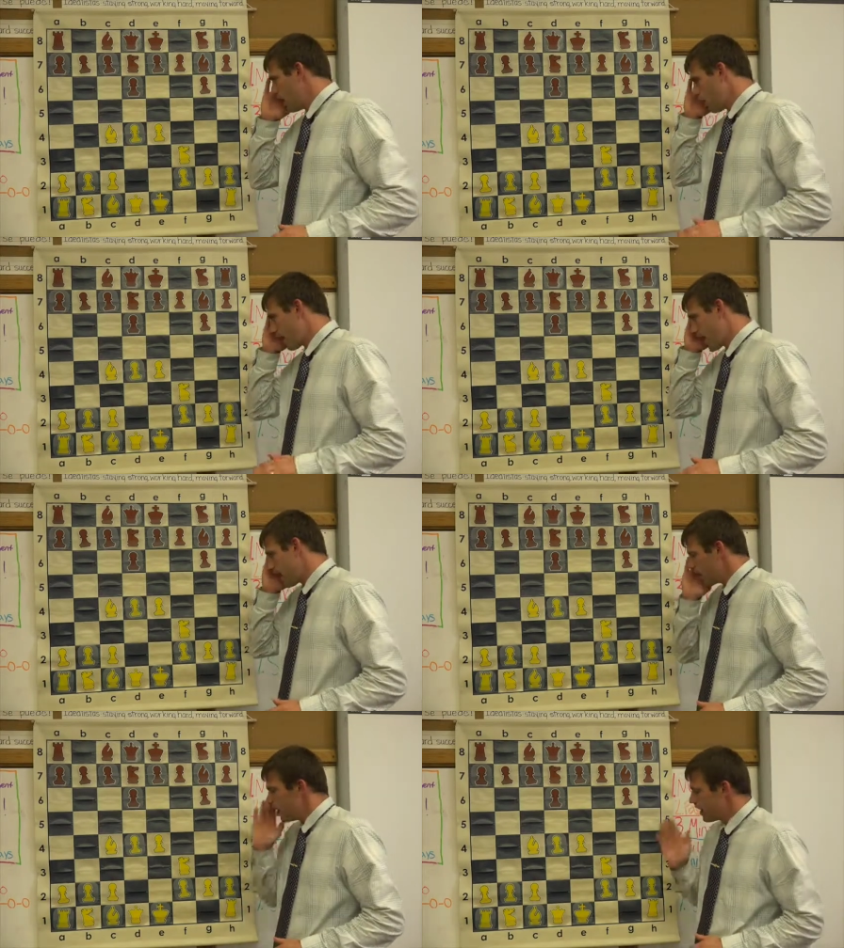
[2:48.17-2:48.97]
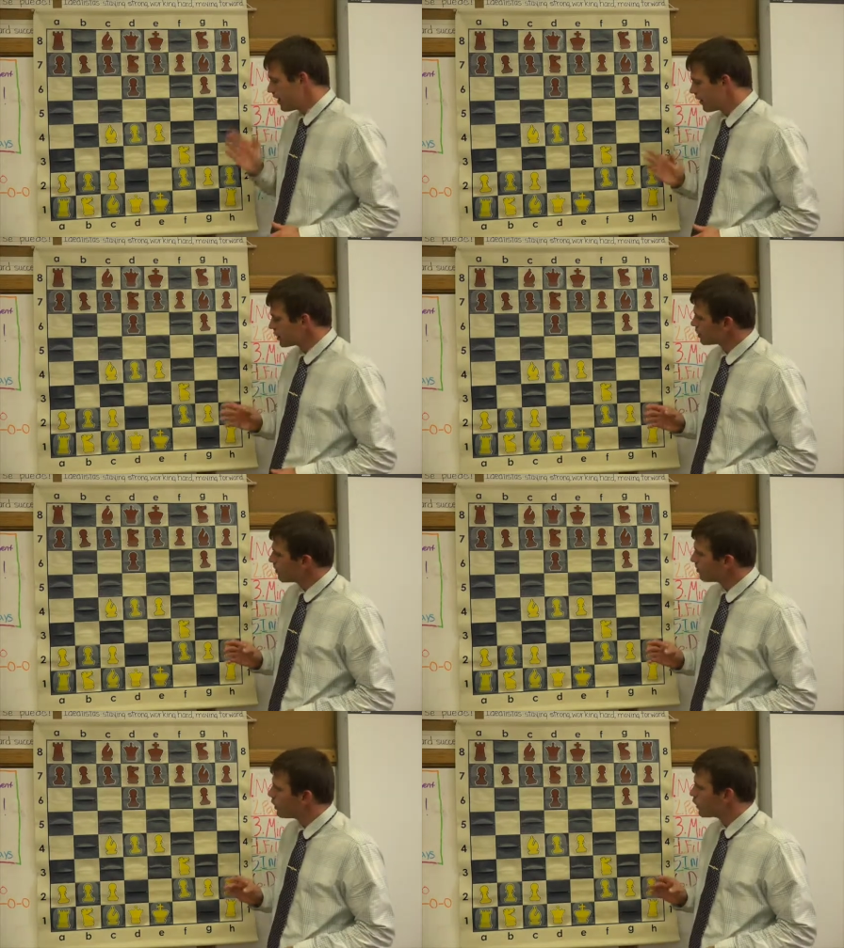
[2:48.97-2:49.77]
okay, here's
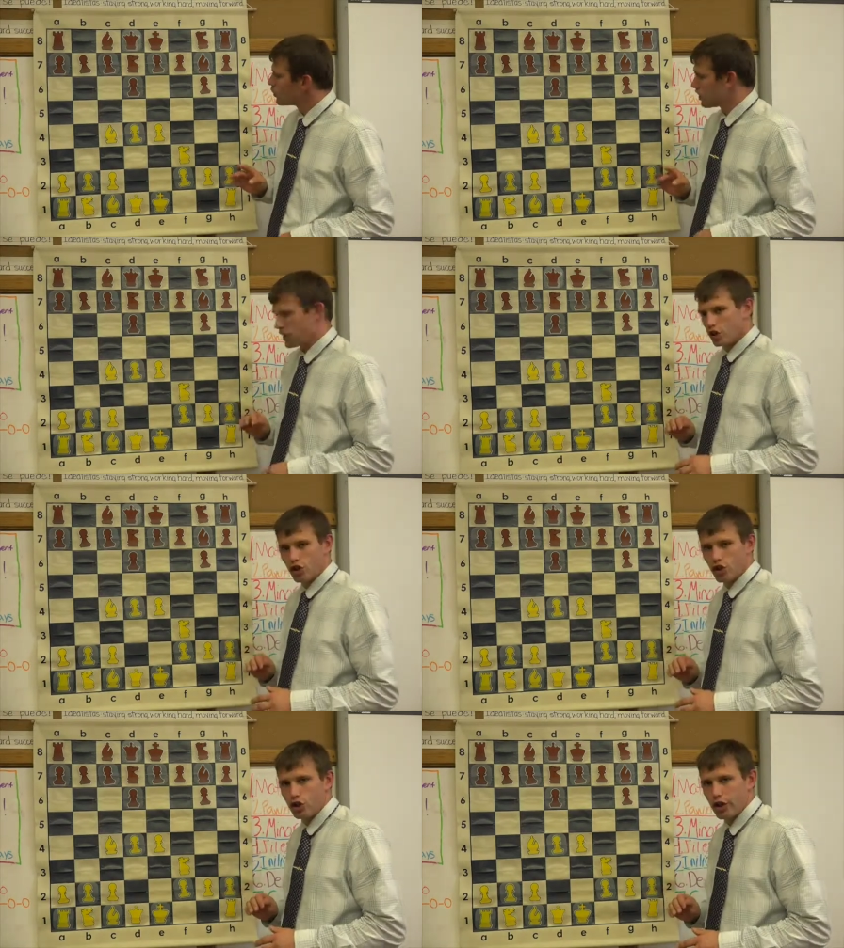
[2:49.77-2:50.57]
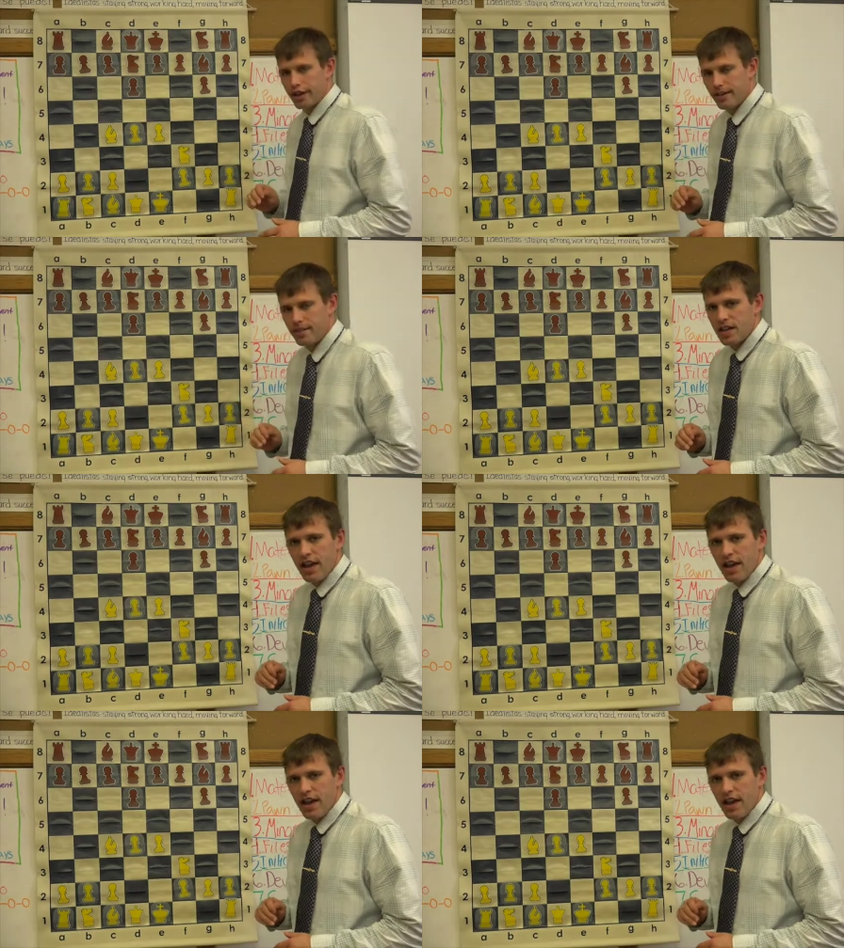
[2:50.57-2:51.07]
some moves that look good.